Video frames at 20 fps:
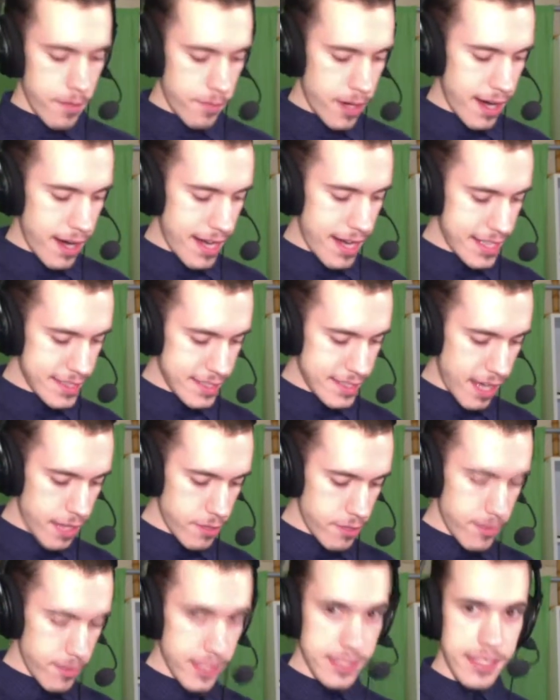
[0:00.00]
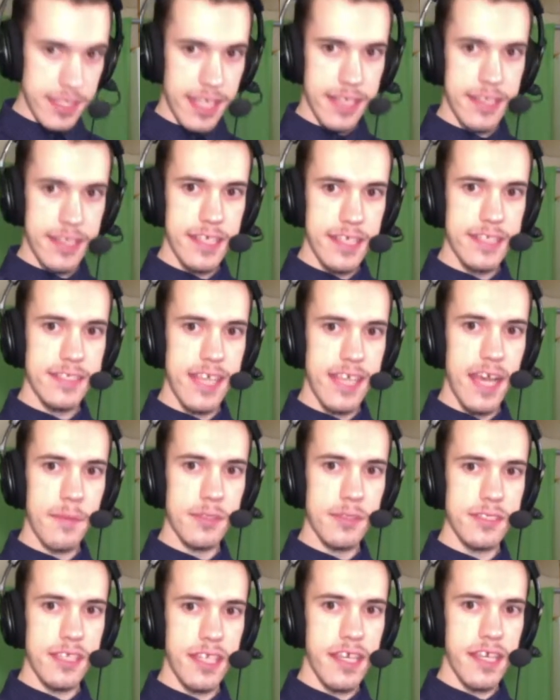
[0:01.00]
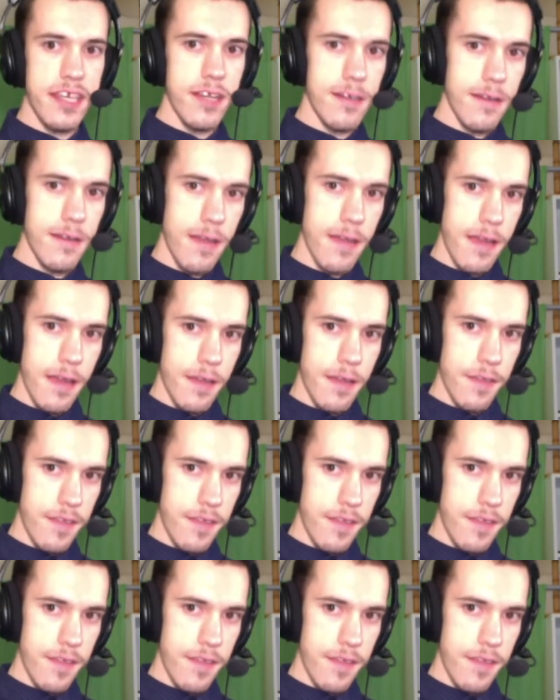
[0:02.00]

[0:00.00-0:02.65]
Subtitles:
Whereas other ones like these cables in here,